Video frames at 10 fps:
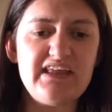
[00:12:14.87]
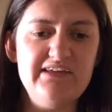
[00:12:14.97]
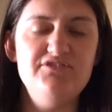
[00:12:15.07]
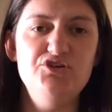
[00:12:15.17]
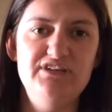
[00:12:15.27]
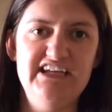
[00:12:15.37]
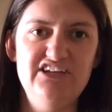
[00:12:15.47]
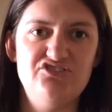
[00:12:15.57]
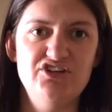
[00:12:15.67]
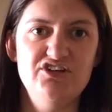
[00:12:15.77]
if you
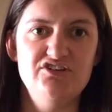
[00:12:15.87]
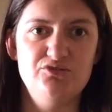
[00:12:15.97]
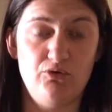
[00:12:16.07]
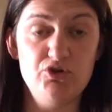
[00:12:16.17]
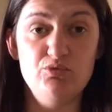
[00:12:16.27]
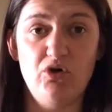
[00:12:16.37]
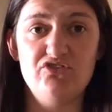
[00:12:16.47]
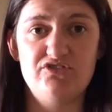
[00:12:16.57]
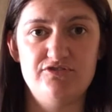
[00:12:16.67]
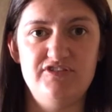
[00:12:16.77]
need or you
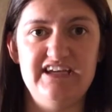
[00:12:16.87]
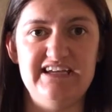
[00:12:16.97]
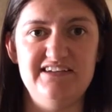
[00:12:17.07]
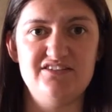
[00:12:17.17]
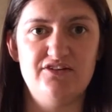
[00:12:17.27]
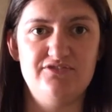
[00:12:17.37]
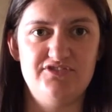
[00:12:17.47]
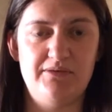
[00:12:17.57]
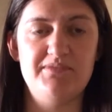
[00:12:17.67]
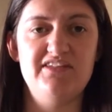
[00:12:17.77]
want to feed
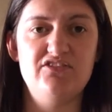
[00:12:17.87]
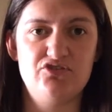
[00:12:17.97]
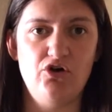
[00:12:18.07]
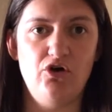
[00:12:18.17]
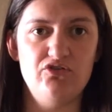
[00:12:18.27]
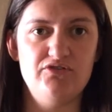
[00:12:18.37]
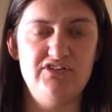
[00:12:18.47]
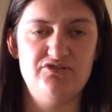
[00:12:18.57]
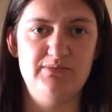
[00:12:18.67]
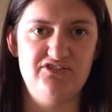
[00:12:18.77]
something that's got the
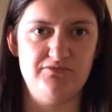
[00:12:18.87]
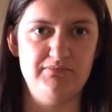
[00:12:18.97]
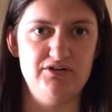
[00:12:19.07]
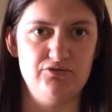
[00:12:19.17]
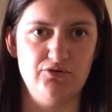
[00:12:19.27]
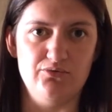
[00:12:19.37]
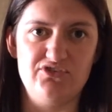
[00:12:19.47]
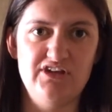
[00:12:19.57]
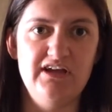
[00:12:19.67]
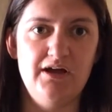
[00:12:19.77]
vitamins and
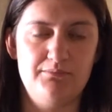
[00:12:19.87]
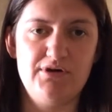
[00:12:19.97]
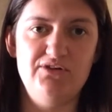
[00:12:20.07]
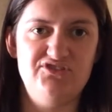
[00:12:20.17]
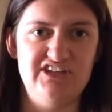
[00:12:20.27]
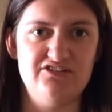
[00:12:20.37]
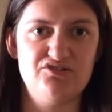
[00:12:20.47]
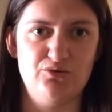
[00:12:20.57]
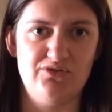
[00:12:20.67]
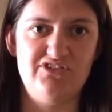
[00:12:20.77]
minerals and protein
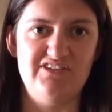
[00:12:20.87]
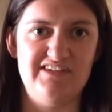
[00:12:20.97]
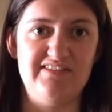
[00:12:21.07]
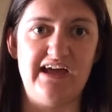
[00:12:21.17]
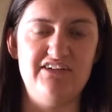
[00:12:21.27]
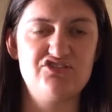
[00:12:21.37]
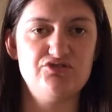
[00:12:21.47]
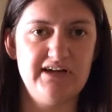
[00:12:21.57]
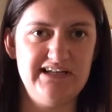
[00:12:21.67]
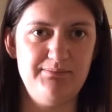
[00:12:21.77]
sources in there and is
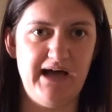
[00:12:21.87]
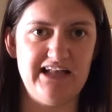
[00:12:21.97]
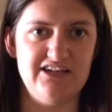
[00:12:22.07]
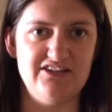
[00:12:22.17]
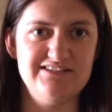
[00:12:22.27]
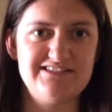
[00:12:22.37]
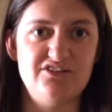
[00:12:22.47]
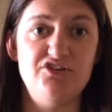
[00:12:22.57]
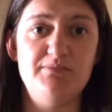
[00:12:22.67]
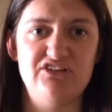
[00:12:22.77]
correctly balanced, so
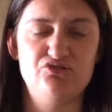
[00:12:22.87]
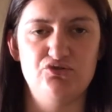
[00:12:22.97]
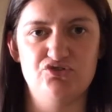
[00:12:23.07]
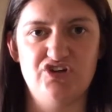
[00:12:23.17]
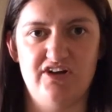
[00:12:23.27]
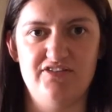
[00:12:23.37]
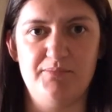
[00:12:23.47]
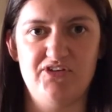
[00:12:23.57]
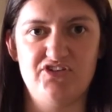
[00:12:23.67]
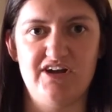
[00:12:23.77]
that you make sure your diet
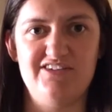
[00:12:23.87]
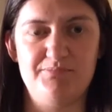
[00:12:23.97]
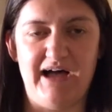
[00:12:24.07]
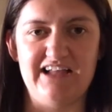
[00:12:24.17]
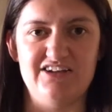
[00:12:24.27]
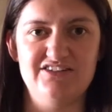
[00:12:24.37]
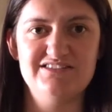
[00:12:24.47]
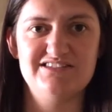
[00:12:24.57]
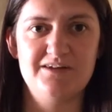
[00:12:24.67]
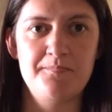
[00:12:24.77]
is balanced,